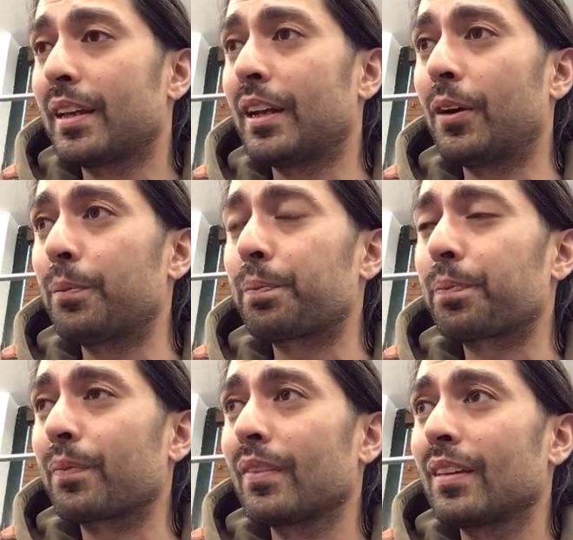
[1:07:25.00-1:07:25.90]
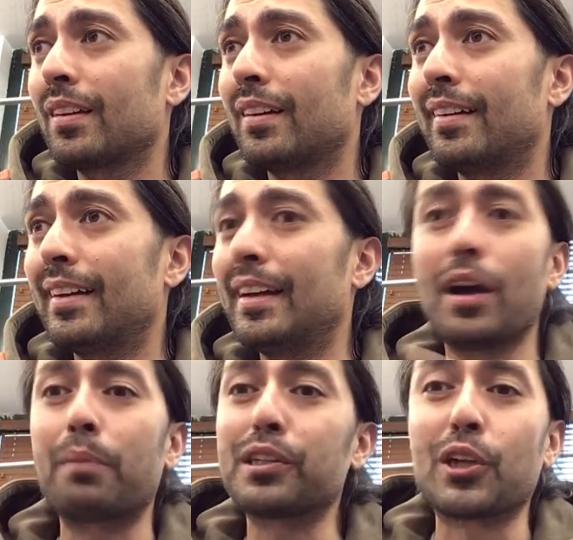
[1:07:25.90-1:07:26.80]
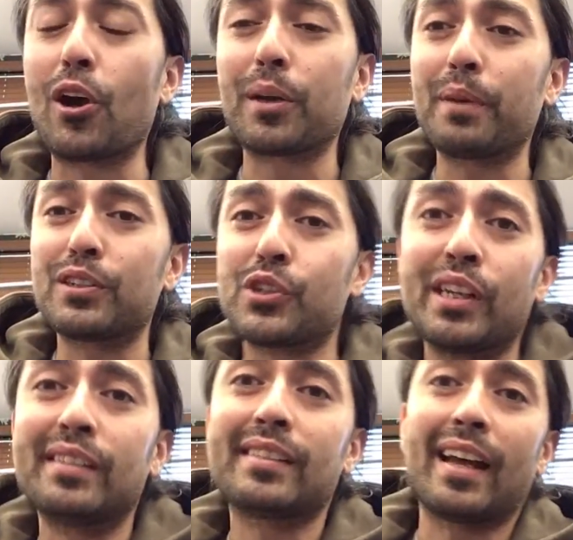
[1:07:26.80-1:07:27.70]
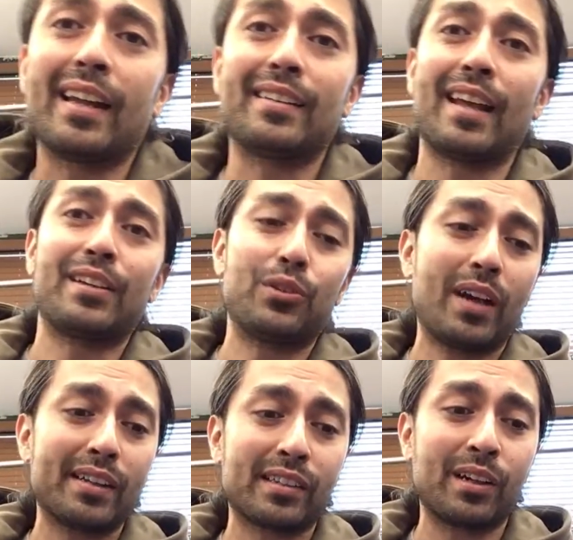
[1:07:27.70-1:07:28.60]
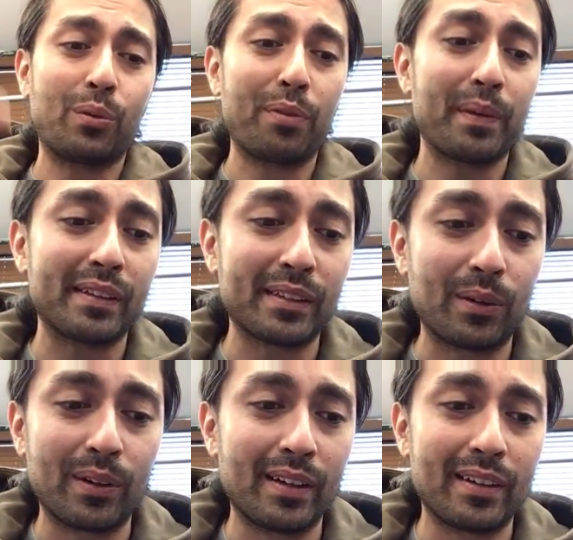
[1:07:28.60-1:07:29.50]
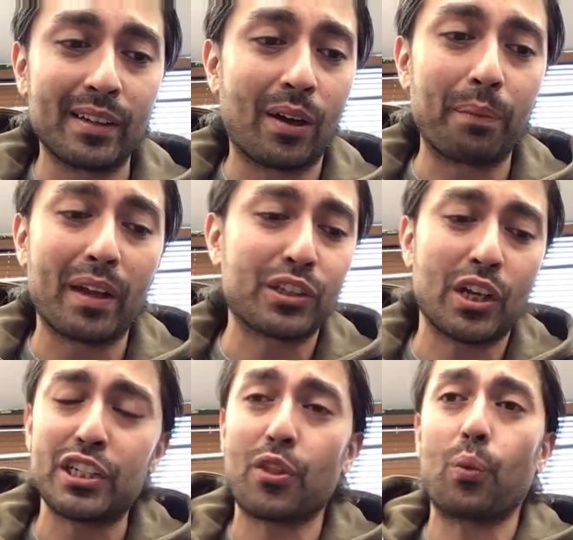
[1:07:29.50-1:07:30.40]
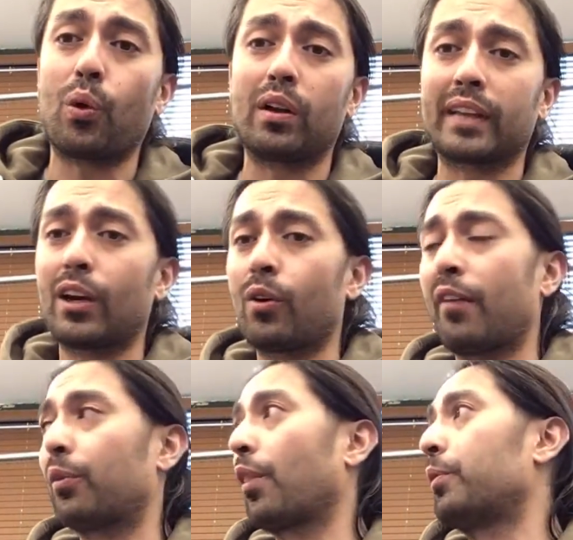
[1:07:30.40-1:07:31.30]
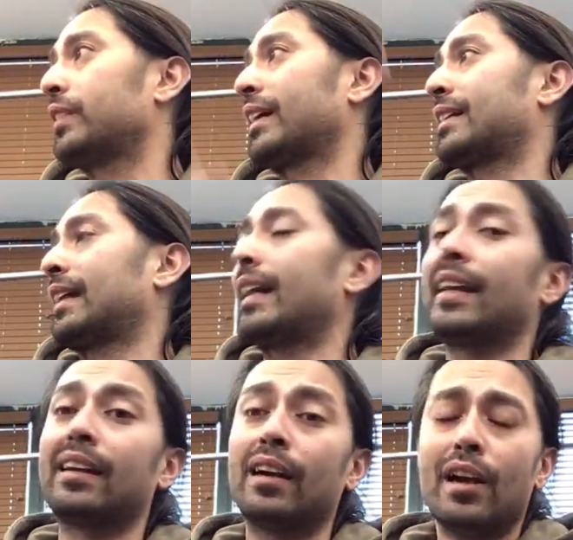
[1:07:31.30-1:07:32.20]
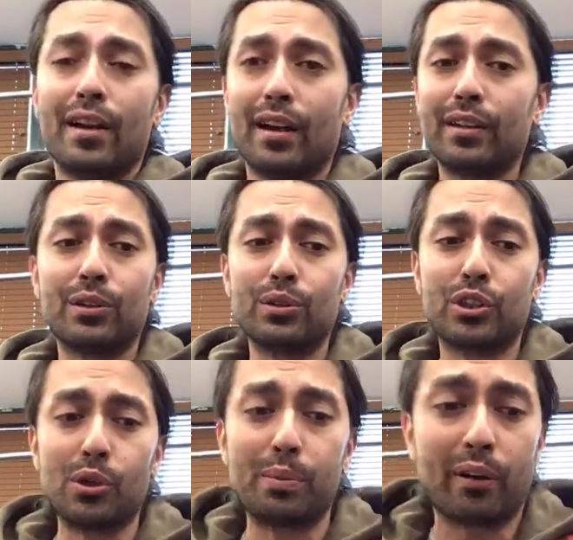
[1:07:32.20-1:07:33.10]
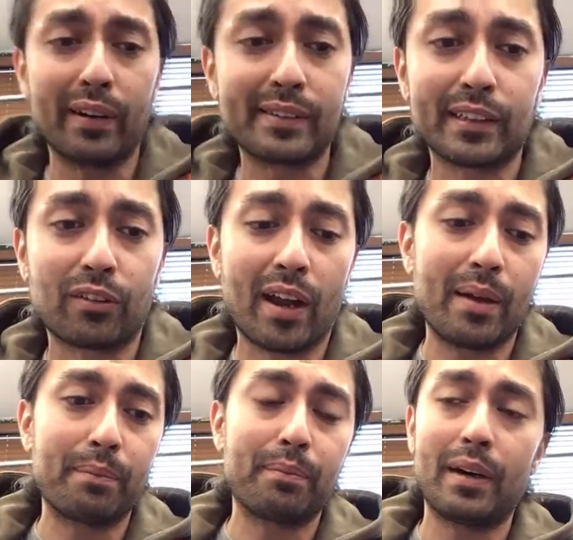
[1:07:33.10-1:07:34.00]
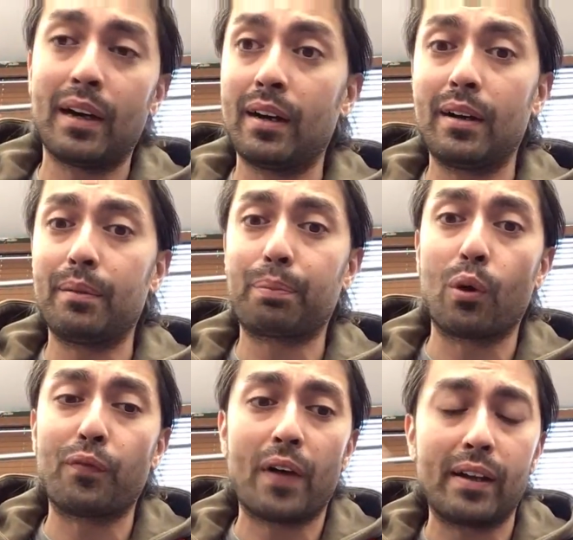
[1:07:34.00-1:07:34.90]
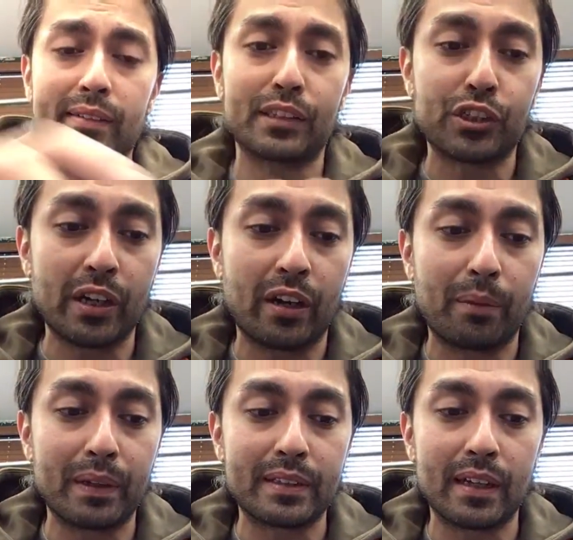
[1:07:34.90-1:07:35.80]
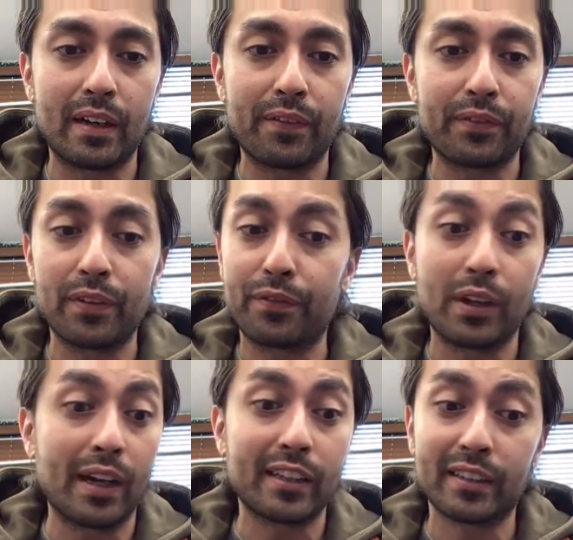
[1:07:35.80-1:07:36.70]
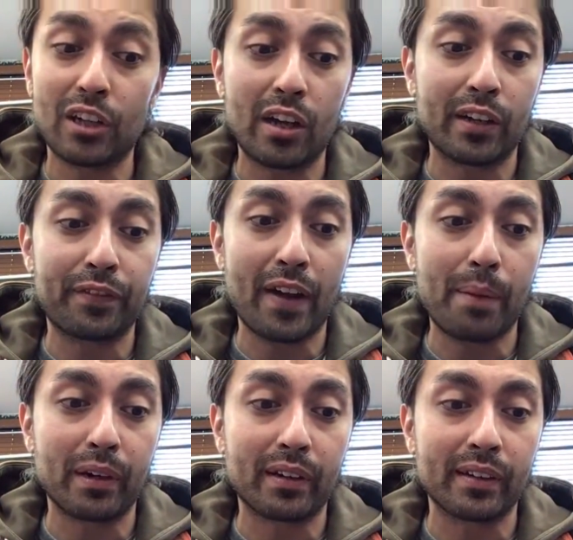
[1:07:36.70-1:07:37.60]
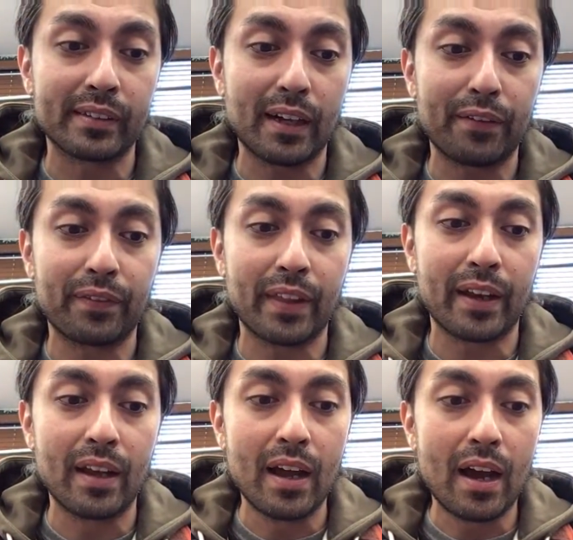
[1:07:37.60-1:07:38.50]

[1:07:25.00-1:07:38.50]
you know I'm just talking about jeans, and and you guys are here with me, so uh, you know I'm not changing the world. I don't have one of the most exciting uh, YouTube or Instagram uh, profiles to share, but uh, if, if, you guys like talking fabric and stuff, then